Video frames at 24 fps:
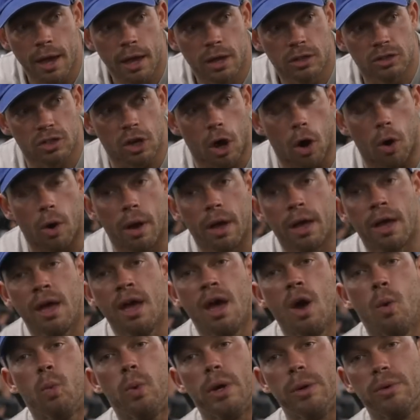So
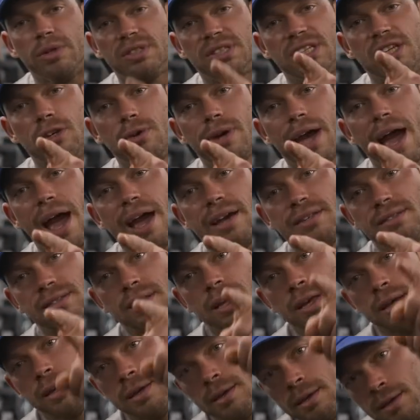we will see you guys
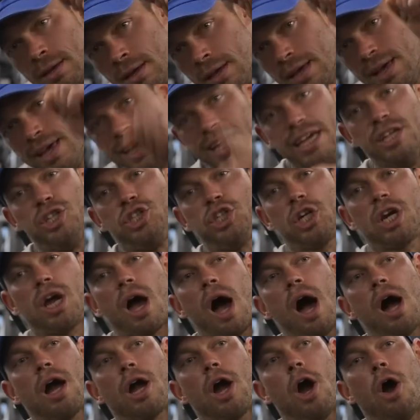in
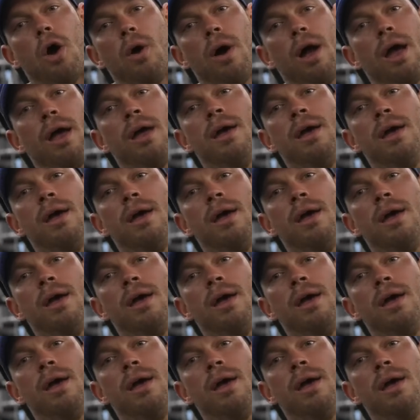Chicago.